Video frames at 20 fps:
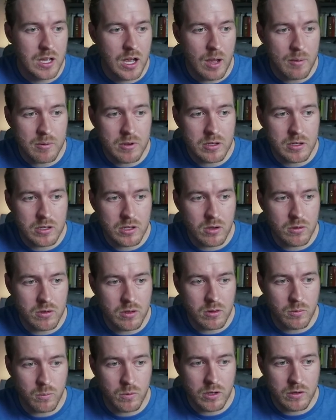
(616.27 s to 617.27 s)
I'm going to go to
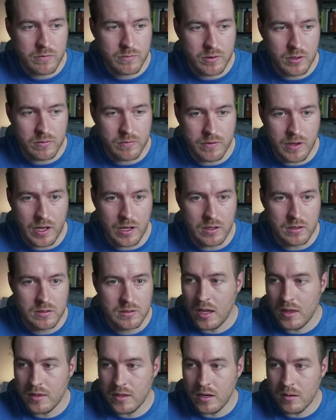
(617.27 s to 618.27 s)
the workflow file
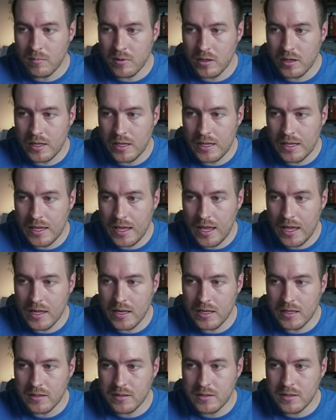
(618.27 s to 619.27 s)
and then I'm going to hit
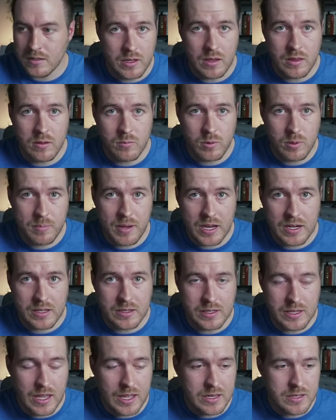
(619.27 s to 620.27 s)
edit. Now that we're back
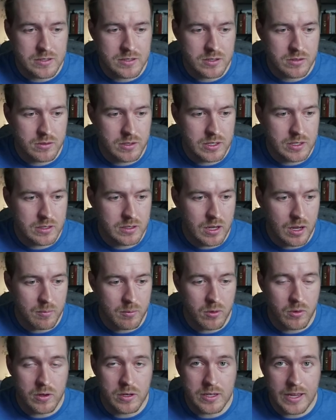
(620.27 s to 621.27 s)
in the edit screen, I'm
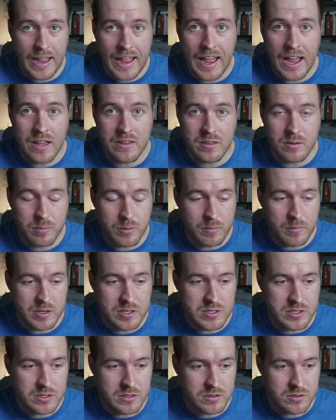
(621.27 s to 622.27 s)
going to add the
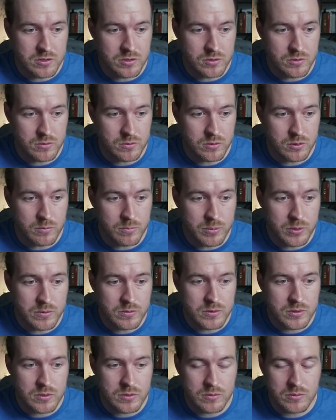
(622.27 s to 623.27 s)
permission to
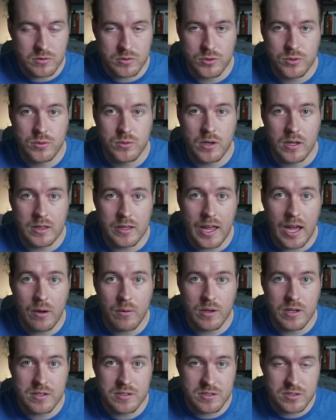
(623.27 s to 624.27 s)
Ubuntu to
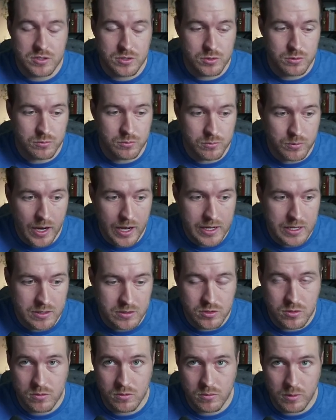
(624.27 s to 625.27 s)
allow us to write
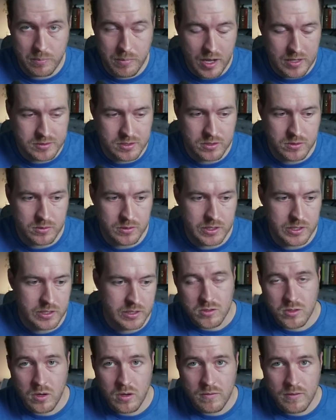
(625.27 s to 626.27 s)
to the repository.
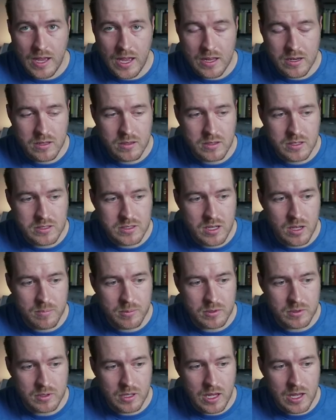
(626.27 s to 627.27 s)
So I've added these
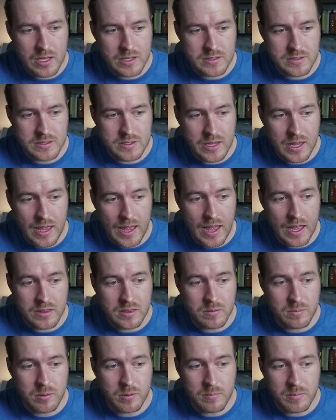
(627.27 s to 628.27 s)
couple lines that add
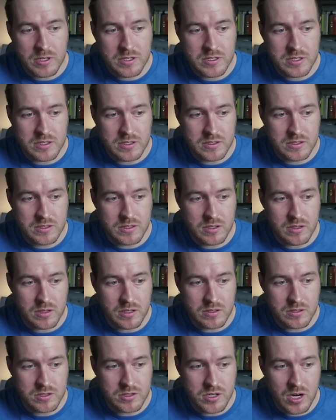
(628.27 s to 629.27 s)
the permissions to
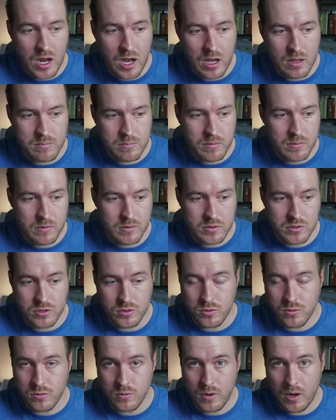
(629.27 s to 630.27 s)
this job
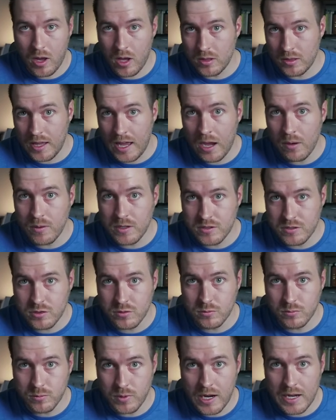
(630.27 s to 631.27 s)
to allow it
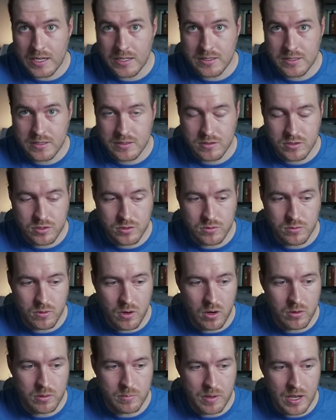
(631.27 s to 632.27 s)
to write to
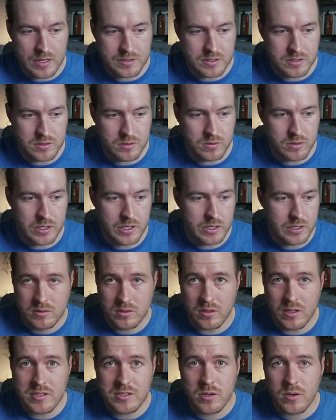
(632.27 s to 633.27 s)
our repository.
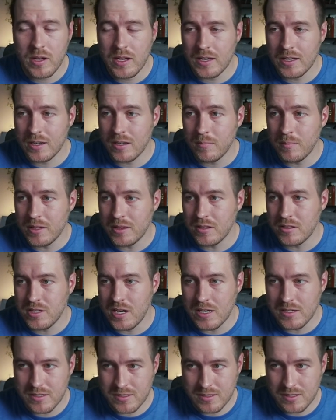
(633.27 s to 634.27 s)
So let's go ahead and commit the
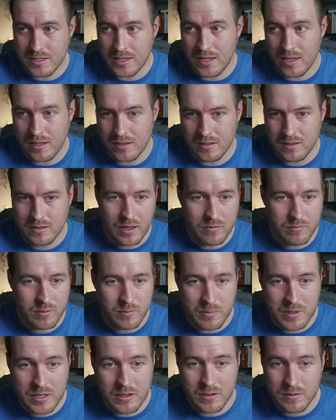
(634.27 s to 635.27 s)
changes again. And
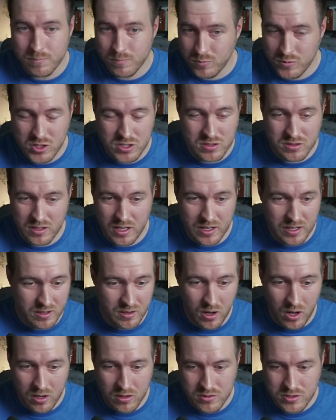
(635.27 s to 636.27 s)
from here, just let it
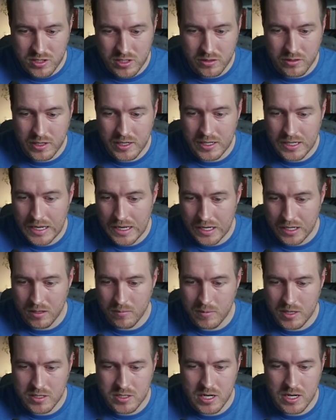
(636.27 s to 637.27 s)
auto generate and hit
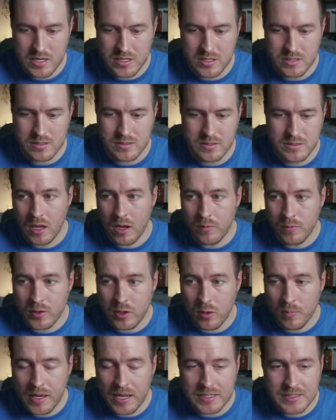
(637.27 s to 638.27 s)
commit changes. Now, if we
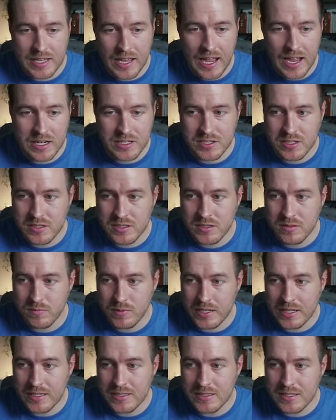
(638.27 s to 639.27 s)
go back to actions,
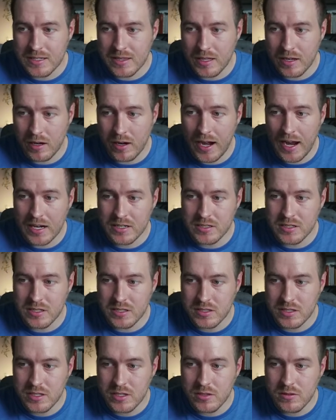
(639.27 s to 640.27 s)
we can see that our action
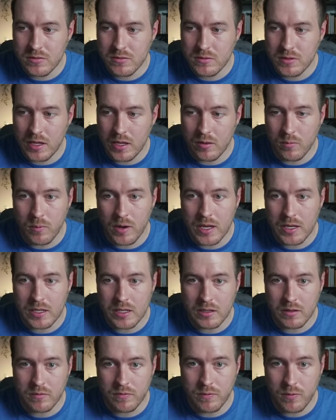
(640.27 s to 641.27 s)
is queued and
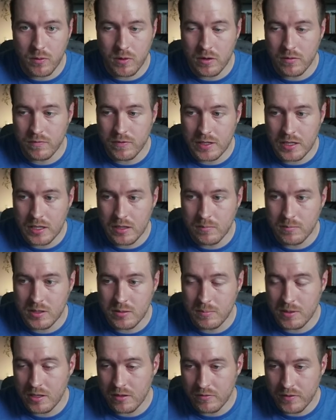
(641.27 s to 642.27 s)
waiting for a VM to
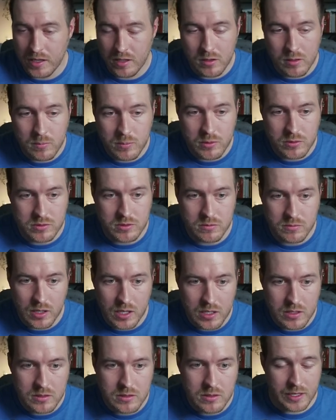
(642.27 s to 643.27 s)
be available to
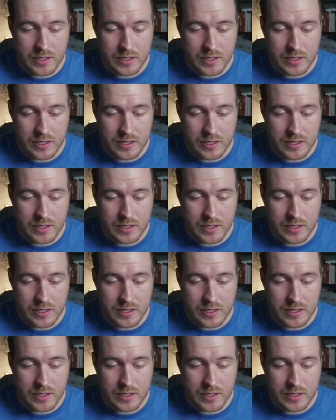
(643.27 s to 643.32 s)
run.